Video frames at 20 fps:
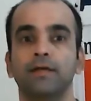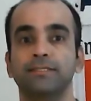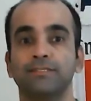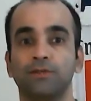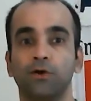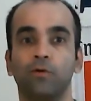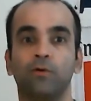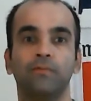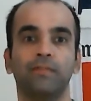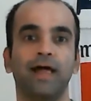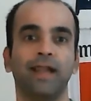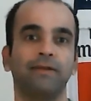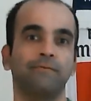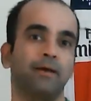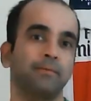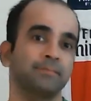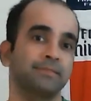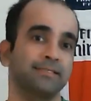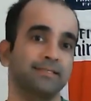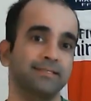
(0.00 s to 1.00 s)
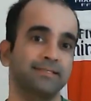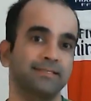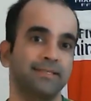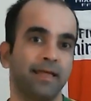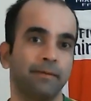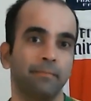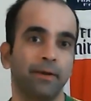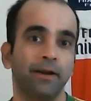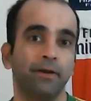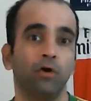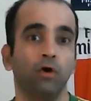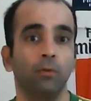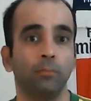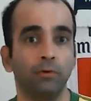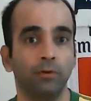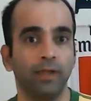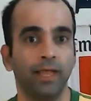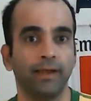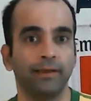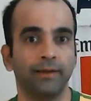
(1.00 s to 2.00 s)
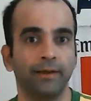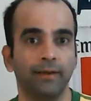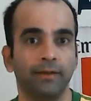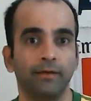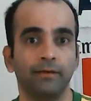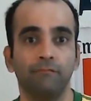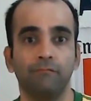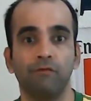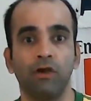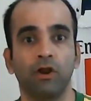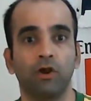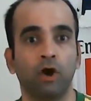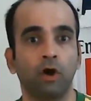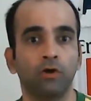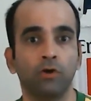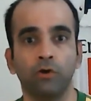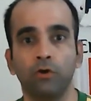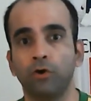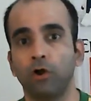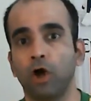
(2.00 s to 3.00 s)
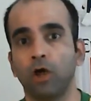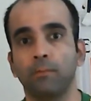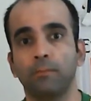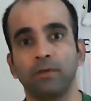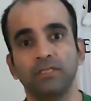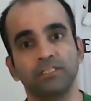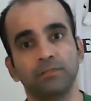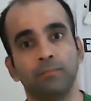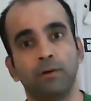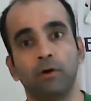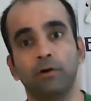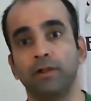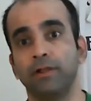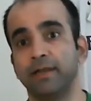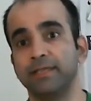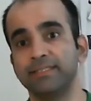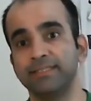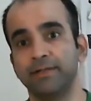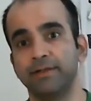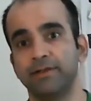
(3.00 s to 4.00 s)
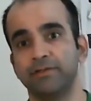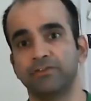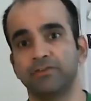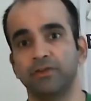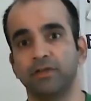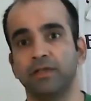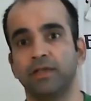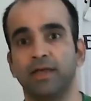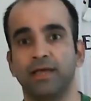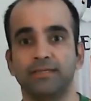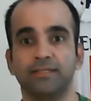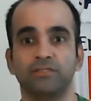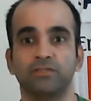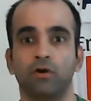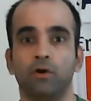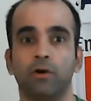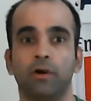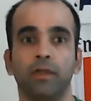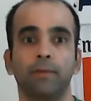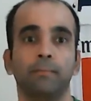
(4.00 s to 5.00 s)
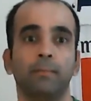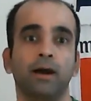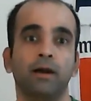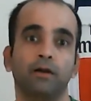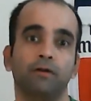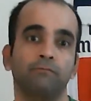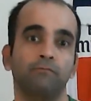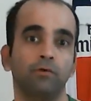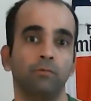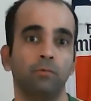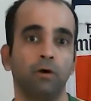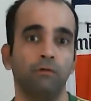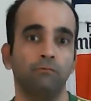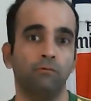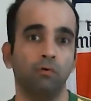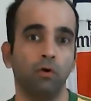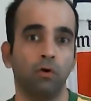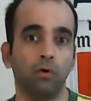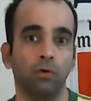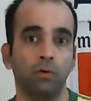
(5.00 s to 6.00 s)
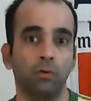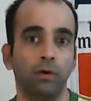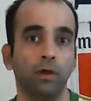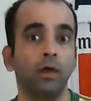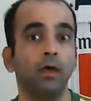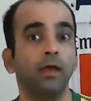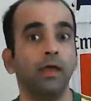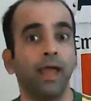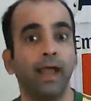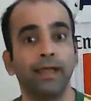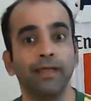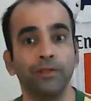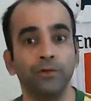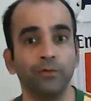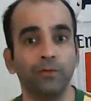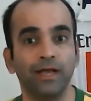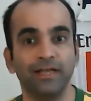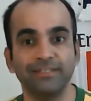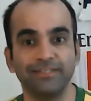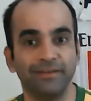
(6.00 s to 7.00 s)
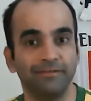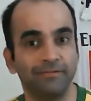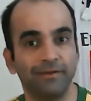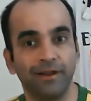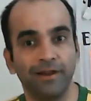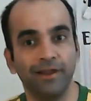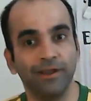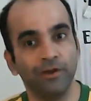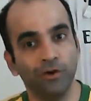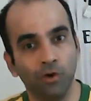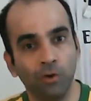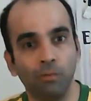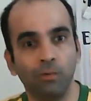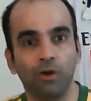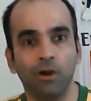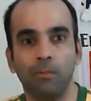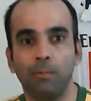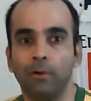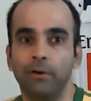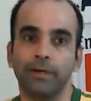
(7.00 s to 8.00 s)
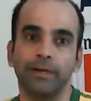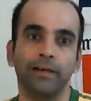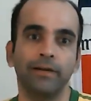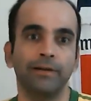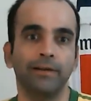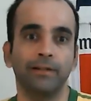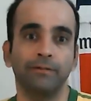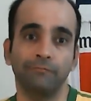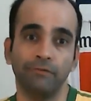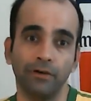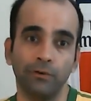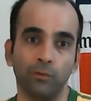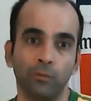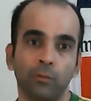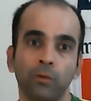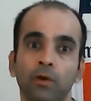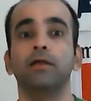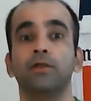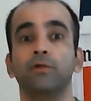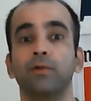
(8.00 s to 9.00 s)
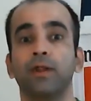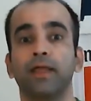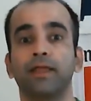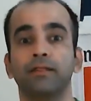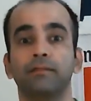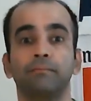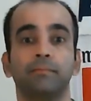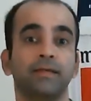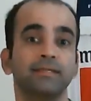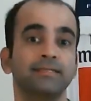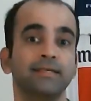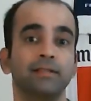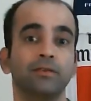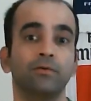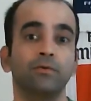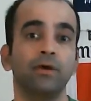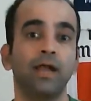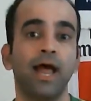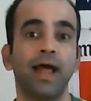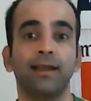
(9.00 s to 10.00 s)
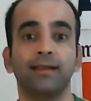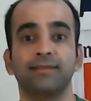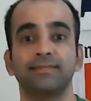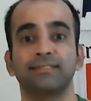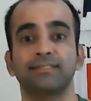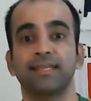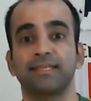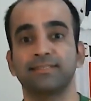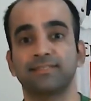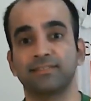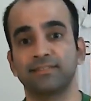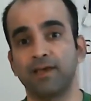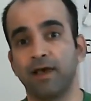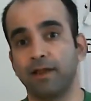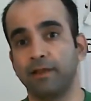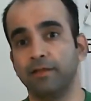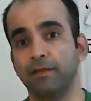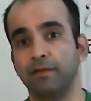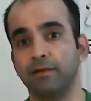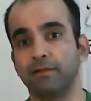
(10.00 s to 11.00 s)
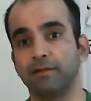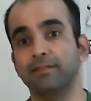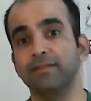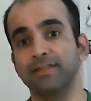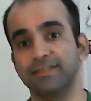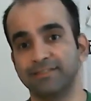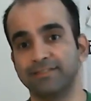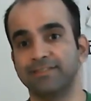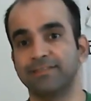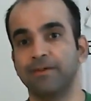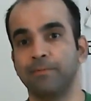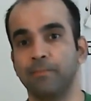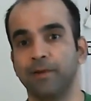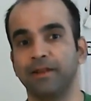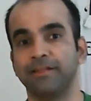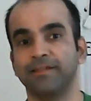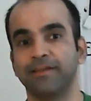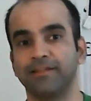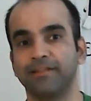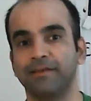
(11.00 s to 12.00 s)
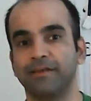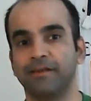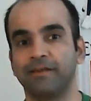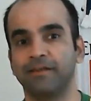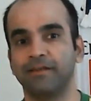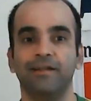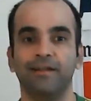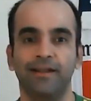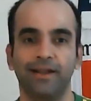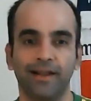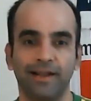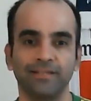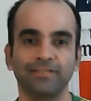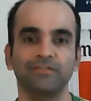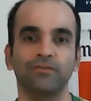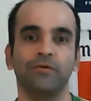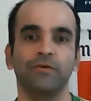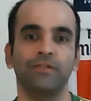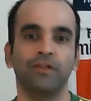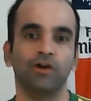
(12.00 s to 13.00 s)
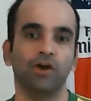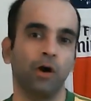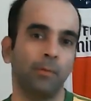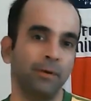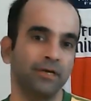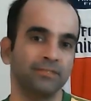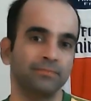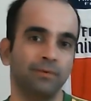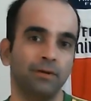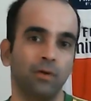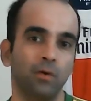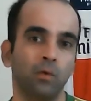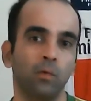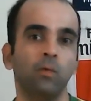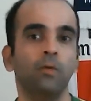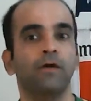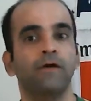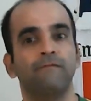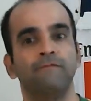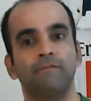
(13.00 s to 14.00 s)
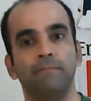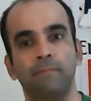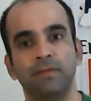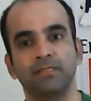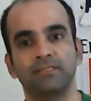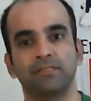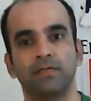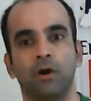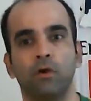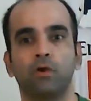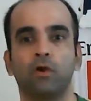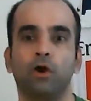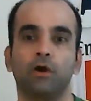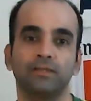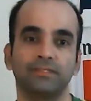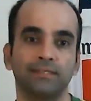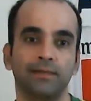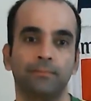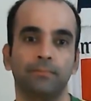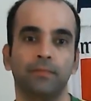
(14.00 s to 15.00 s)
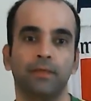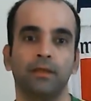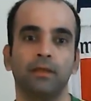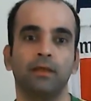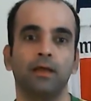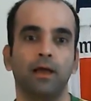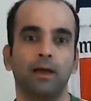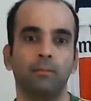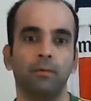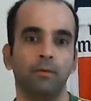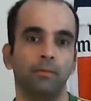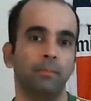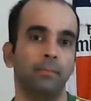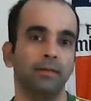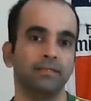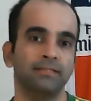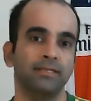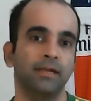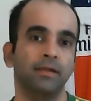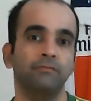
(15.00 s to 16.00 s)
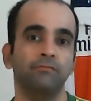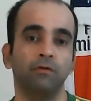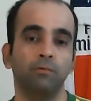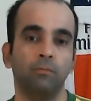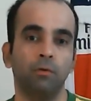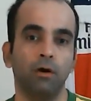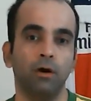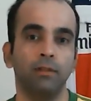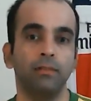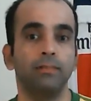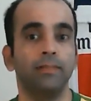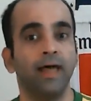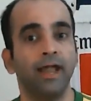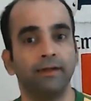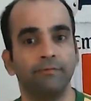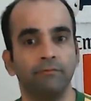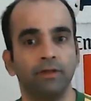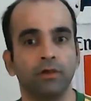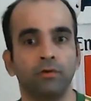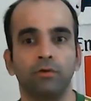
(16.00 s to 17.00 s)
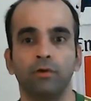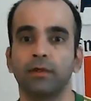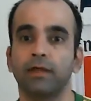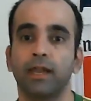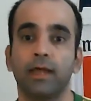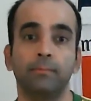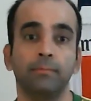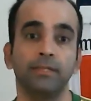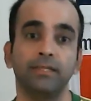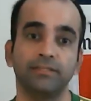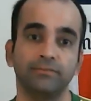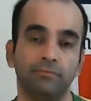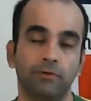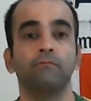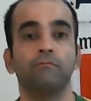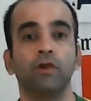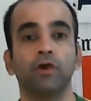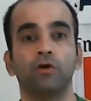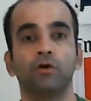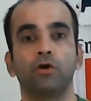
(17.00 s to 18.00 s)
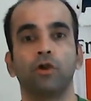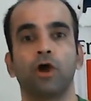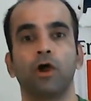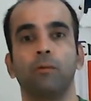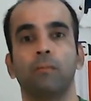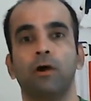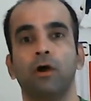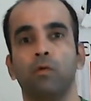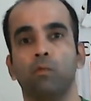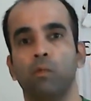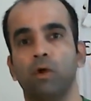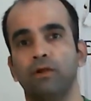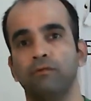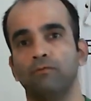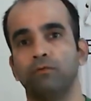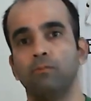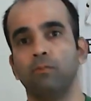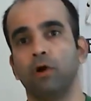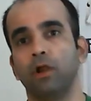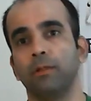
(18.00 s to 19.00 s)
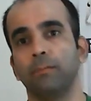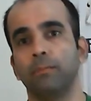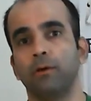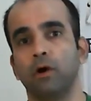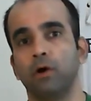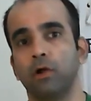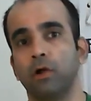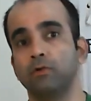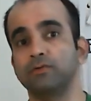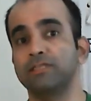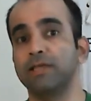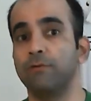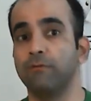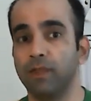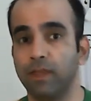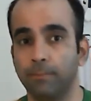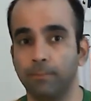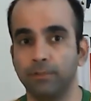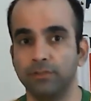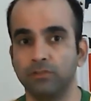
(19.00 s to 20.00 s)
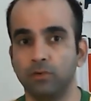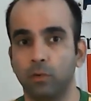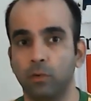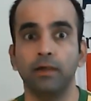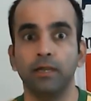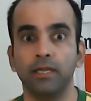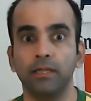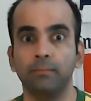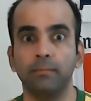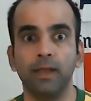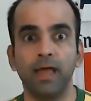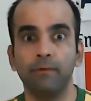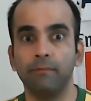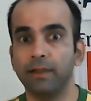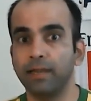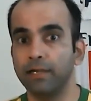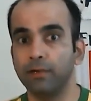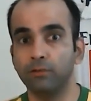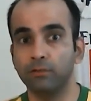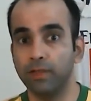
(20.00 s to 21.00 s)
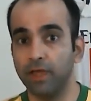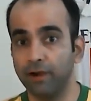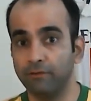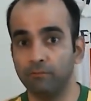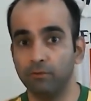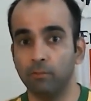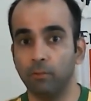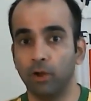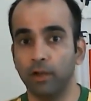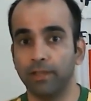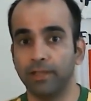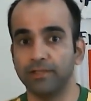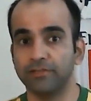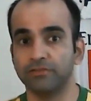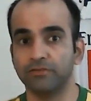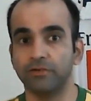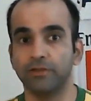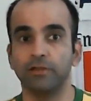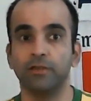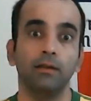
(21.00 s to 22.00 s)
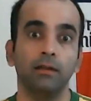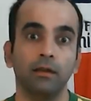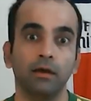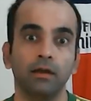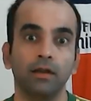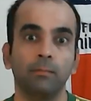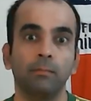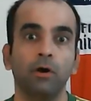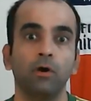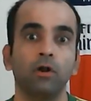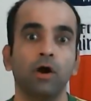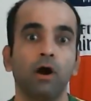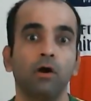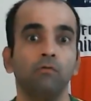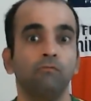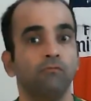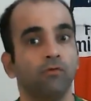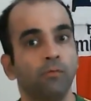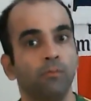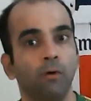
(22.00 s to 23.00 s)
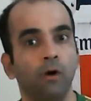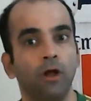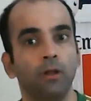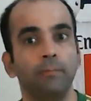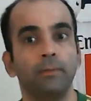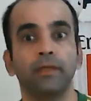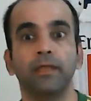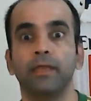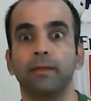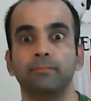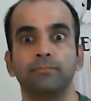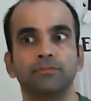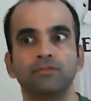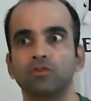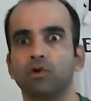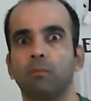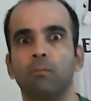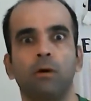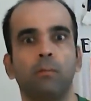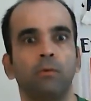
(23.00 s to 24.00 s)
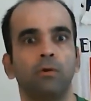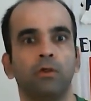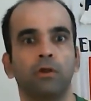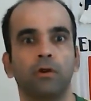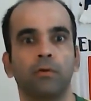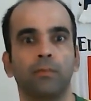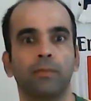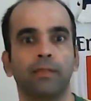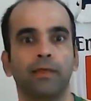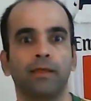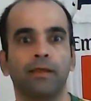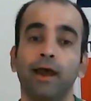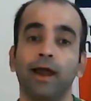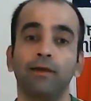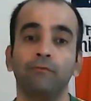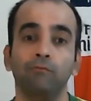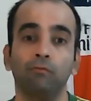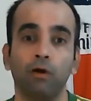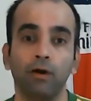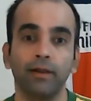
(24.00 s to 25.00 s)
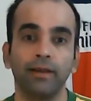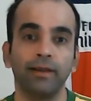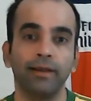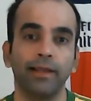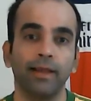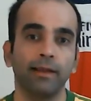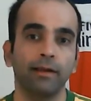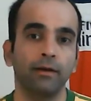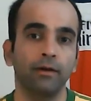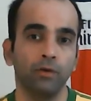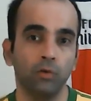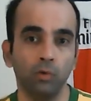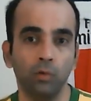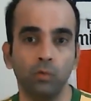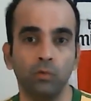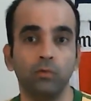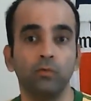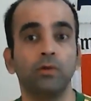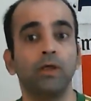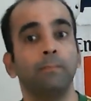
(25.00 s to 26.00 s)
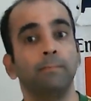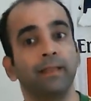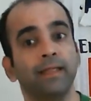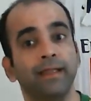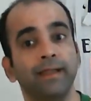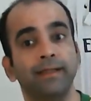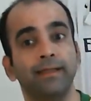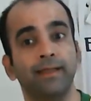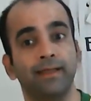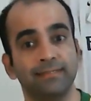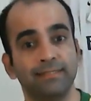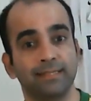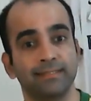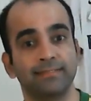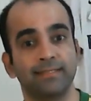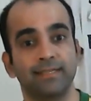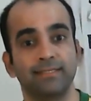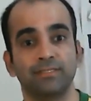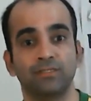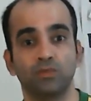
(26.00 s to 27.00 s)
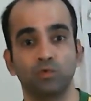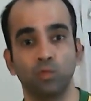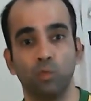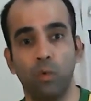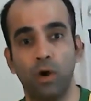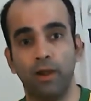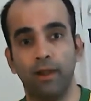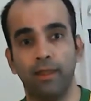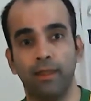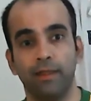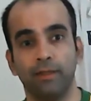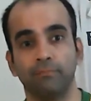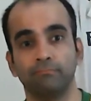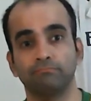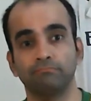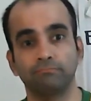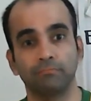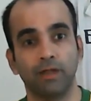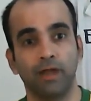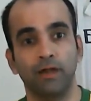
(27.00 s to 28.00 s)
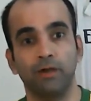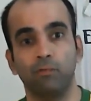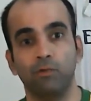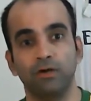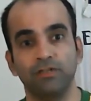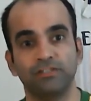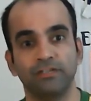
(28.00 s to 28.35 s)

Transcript: So that wraps up this segment. Hope you liked it. We are not going to talk much about the recent history as it's already part of football folklore and you guys definitely know more about it than we do. Do you reckon Brazil could add a six star here this December in Qatar? Let us know in the comments below if you missed out on something about Brazilian football that we couldn't cram in this video. We're going to talk about one footballing powerhouse every episode, deep diving into their footballing history, learn about how football became so popular out there and what India can do to replicate their success one day at the world